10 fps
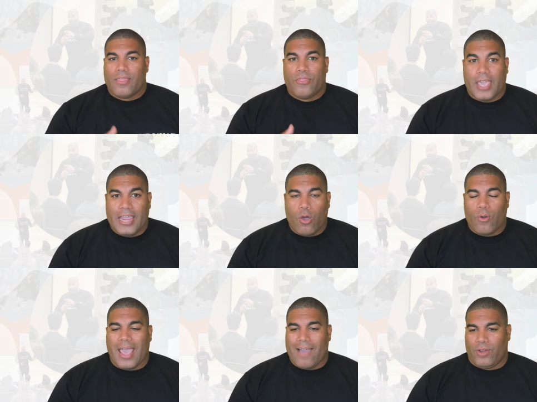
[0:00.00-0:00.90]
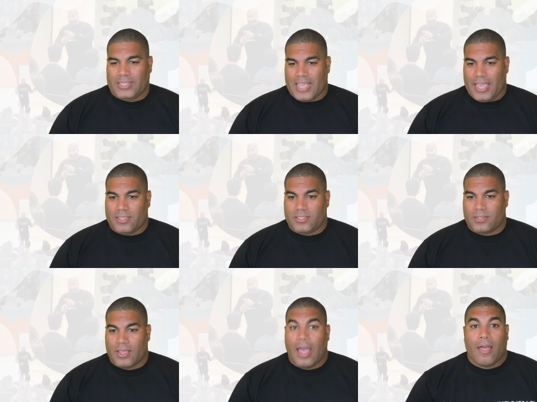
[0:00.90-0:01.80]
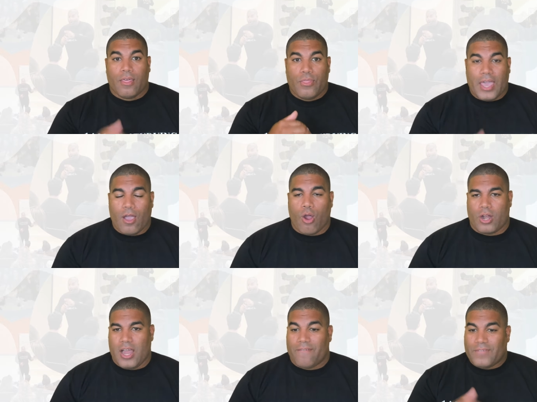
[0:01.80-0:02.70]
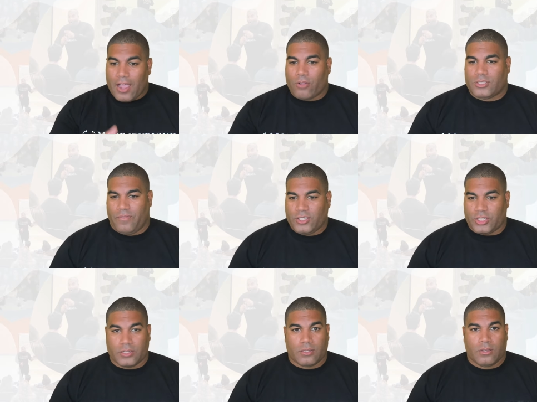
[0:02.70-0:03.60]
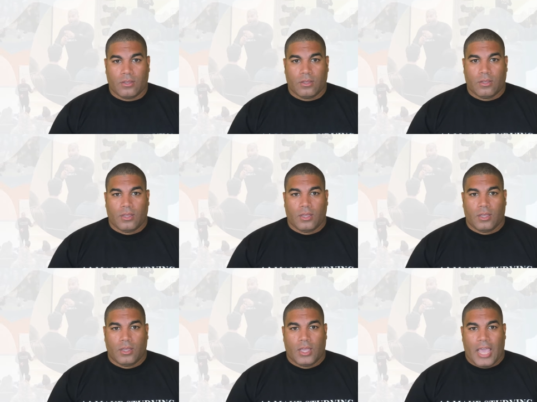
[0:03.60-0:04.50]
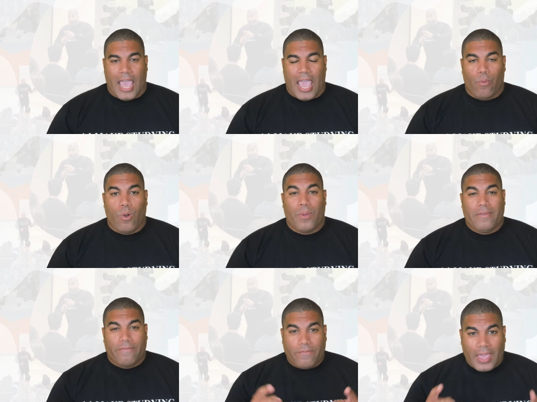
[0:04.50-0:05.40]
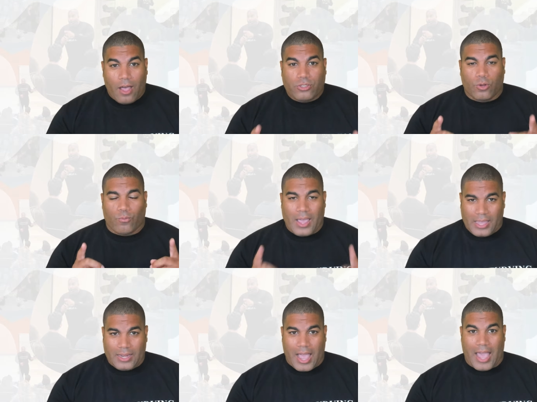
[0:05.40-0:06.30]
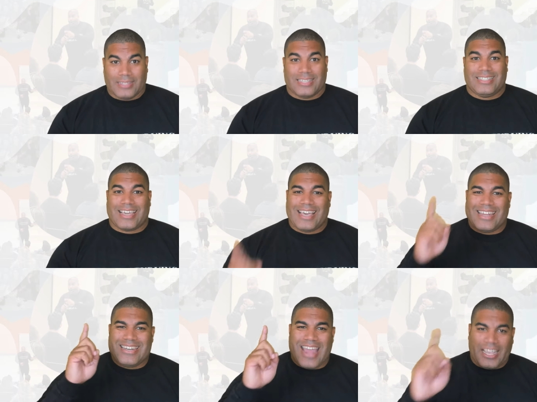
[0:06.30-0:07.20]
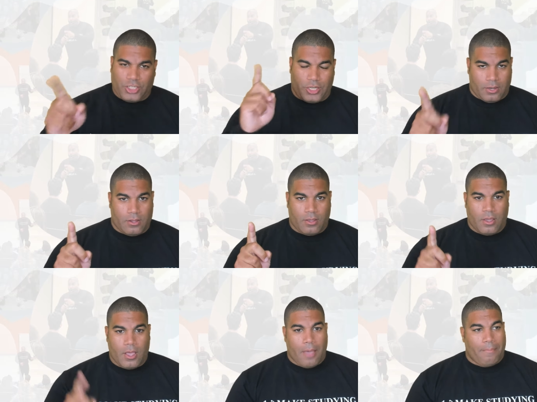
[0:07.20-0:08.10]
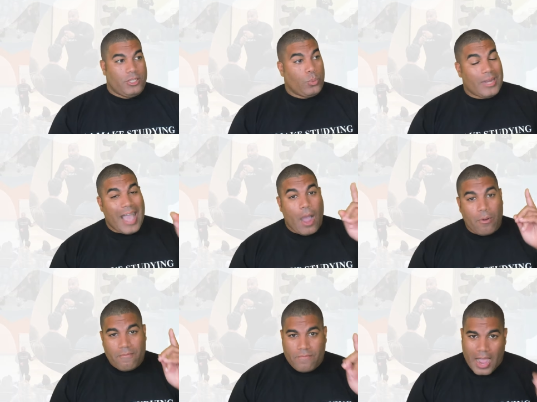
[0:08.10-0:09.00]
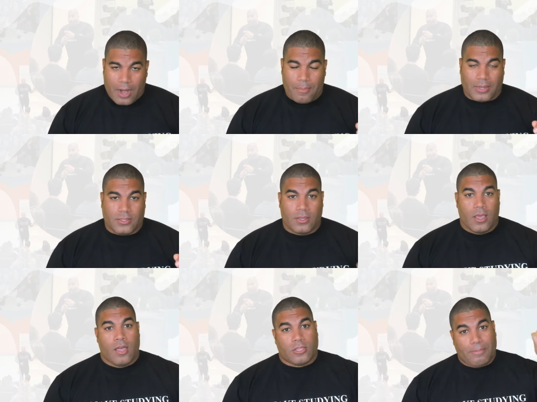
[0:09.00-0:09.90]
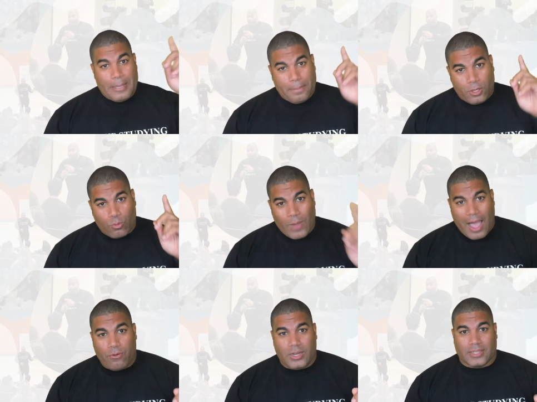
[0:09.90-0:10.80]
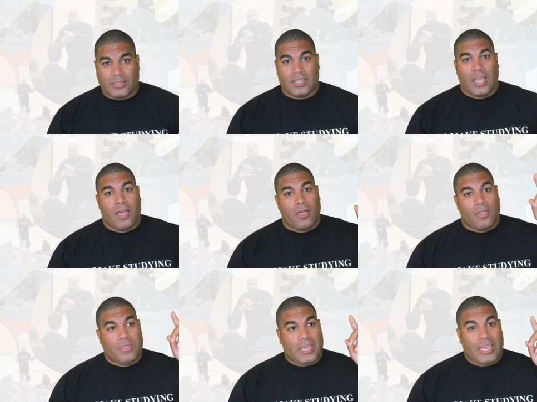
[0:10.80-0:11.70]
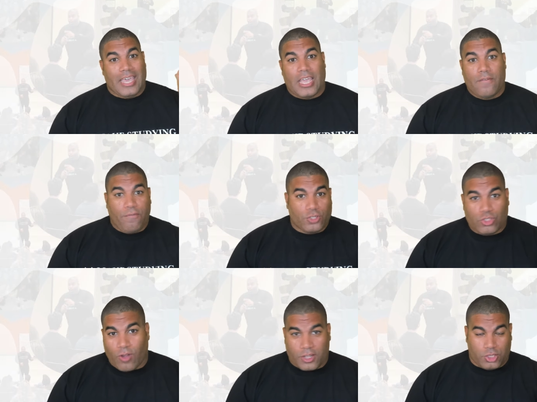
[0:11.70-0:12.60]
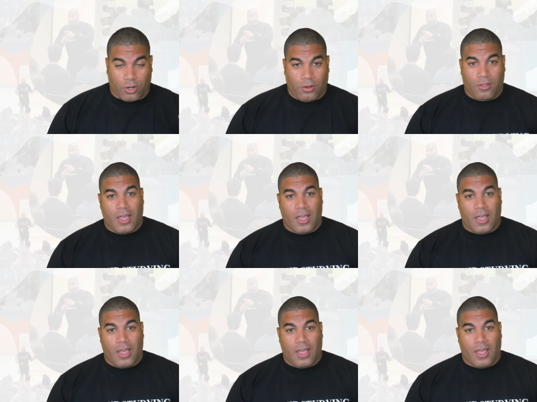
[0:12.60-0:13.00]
They don't have what it takes. They aren't enough. They aren't sufficient. And what we fail to recognize is the connection between our environment, the people around us, the infrastructure,